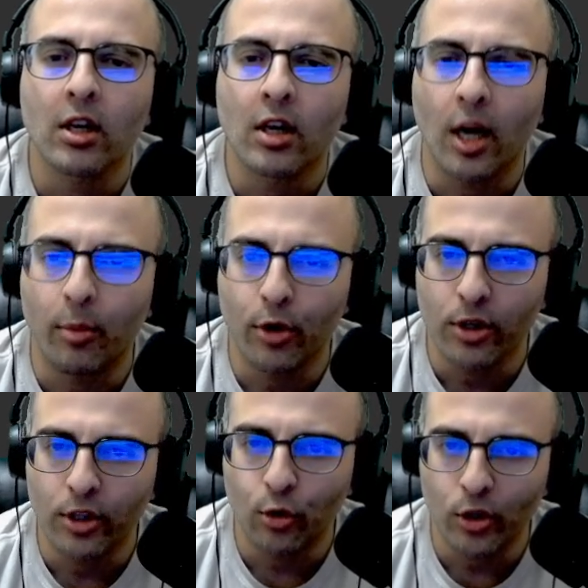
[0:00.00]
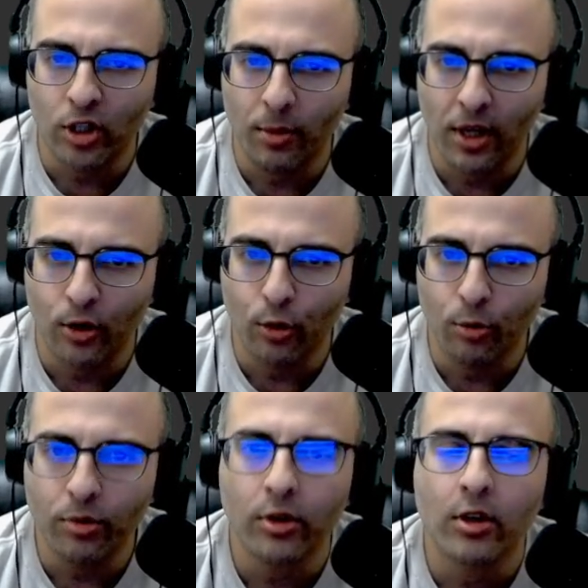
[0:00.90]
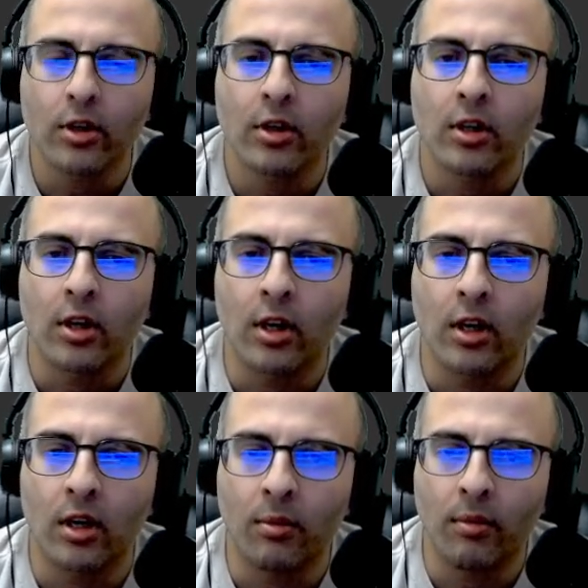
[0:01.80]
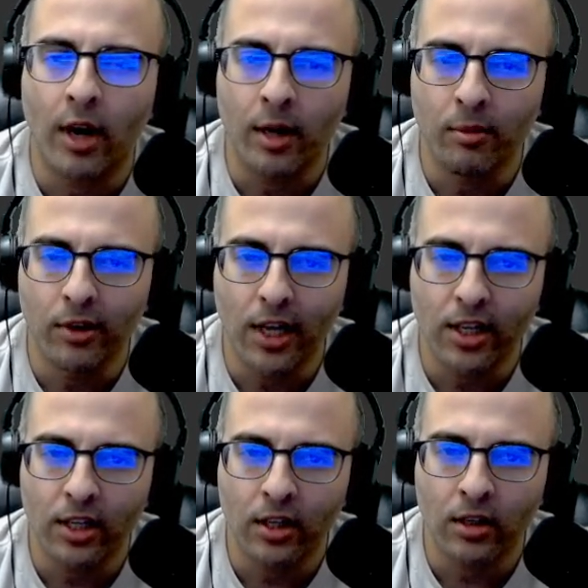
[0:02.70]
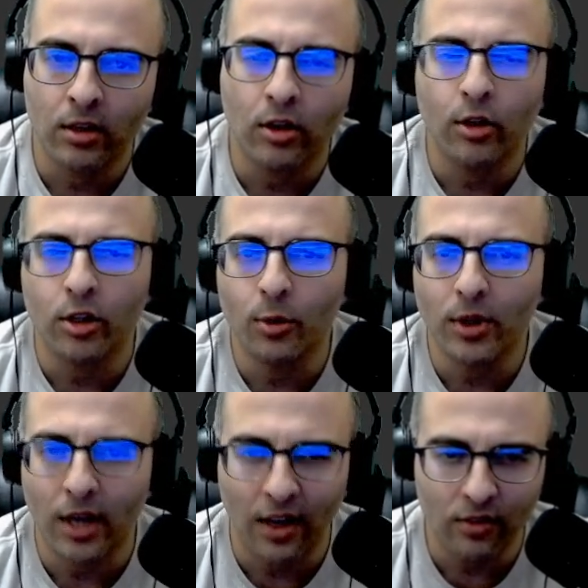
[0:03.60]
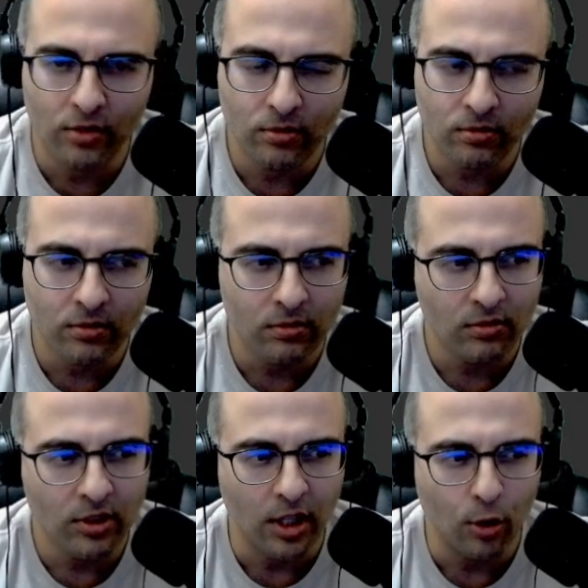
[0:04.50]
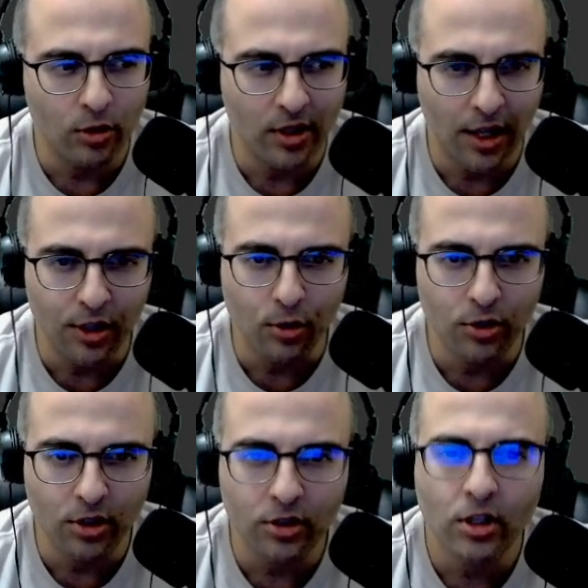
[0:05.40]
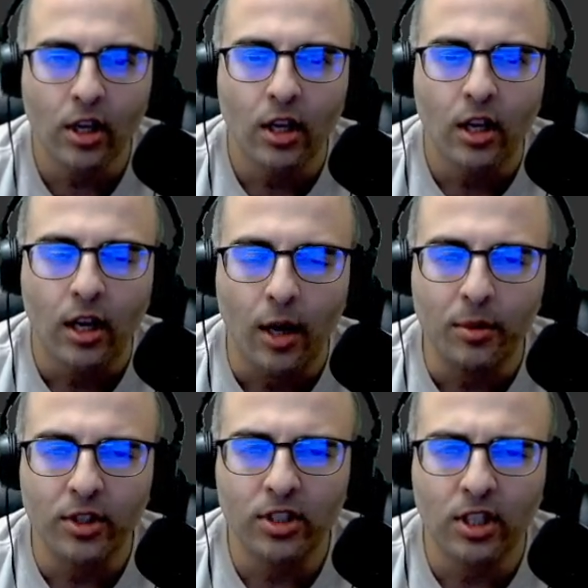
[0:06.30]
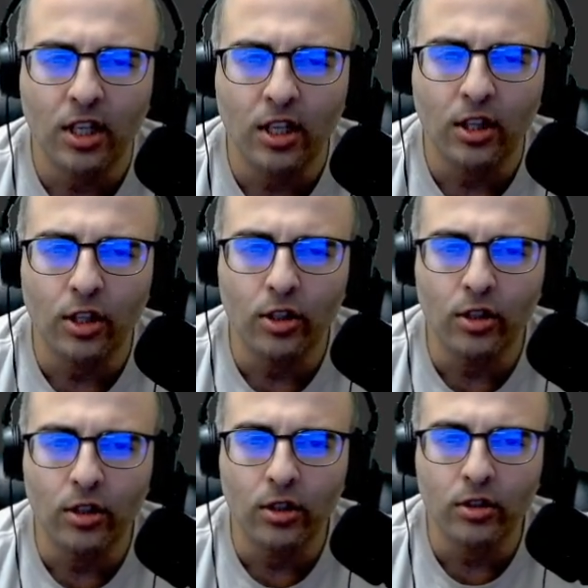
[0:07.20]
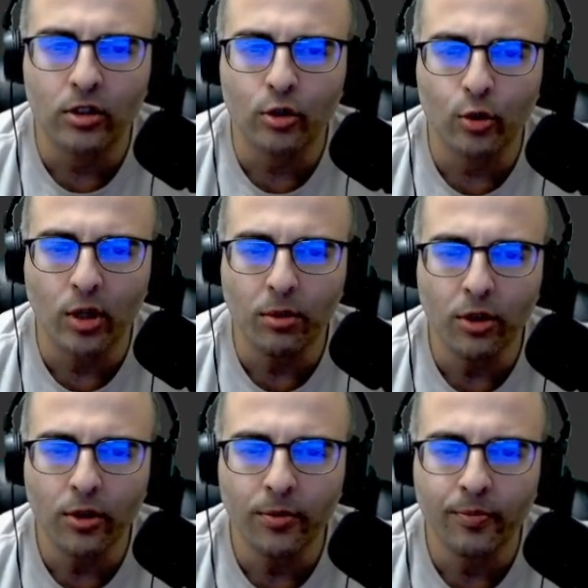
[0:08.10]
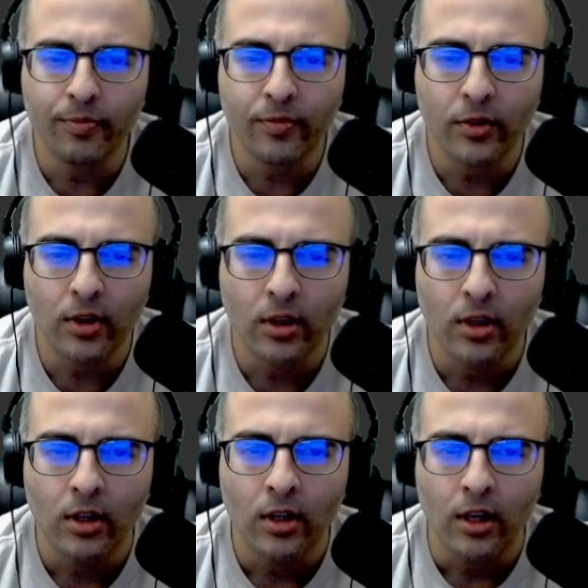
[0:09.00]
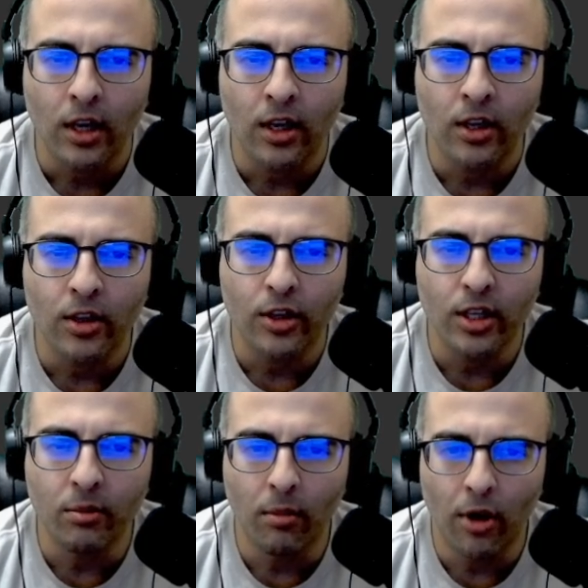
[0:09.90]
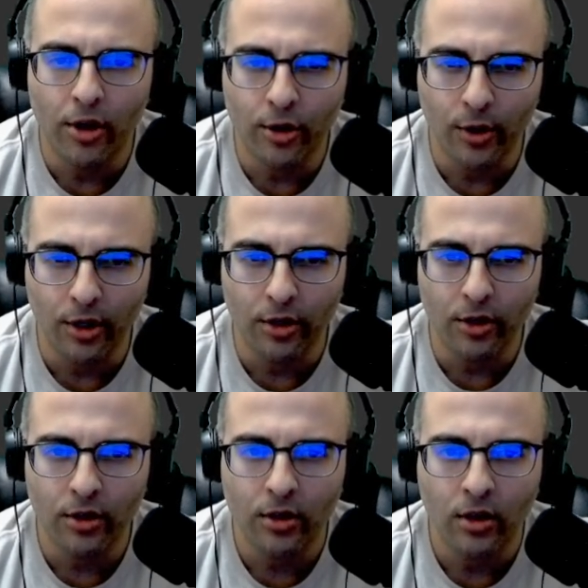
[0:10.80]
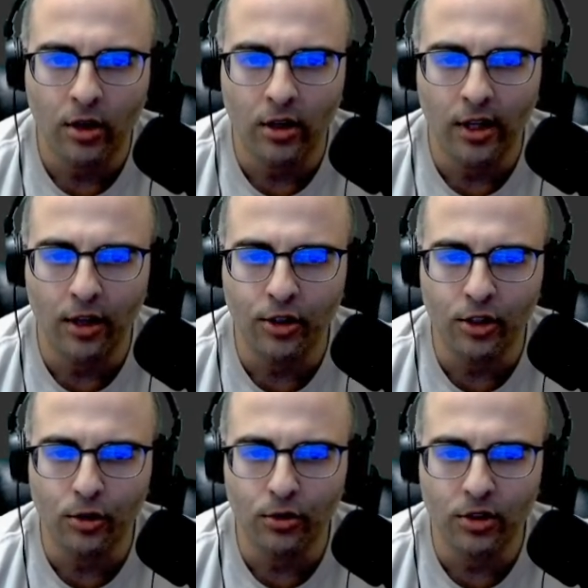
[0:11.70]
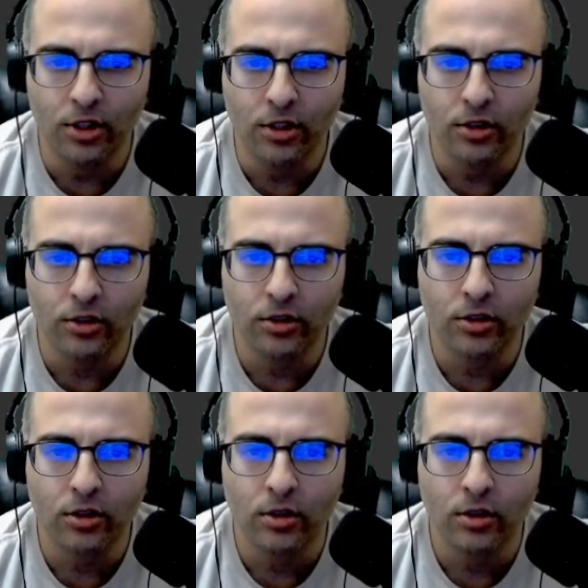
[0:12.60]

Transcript: I put it in the Twitch command group. I'm letting, oh, you know what? I haven't said who is allowed to use this. I'm gonna say the streamer and the moderator are allowed to use these.